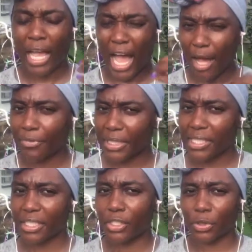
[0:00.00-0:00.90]

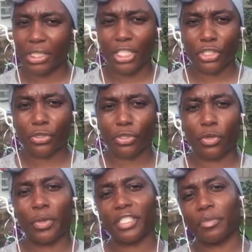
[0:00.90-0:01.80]
obviously your teachers are
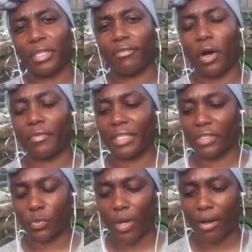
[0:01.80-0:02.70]
going to be evolving
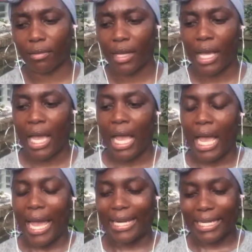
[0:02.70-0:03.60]
as well.
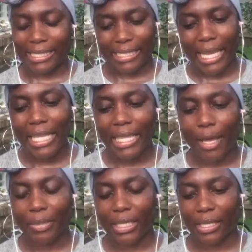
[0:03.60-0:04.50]
And I say
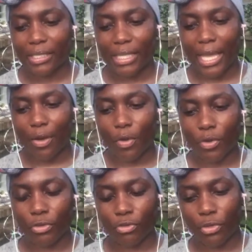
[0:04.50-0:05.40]
that because
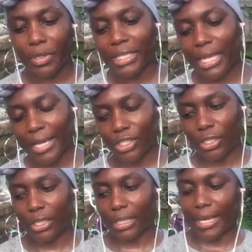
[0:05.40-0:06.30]
during Tai
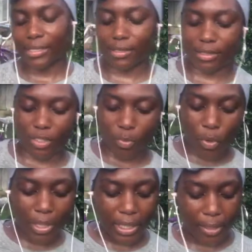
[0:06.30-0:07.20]
Chi classes this
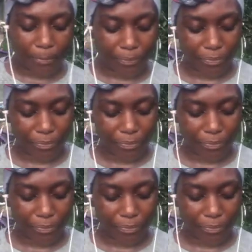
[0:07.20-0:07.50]
morning,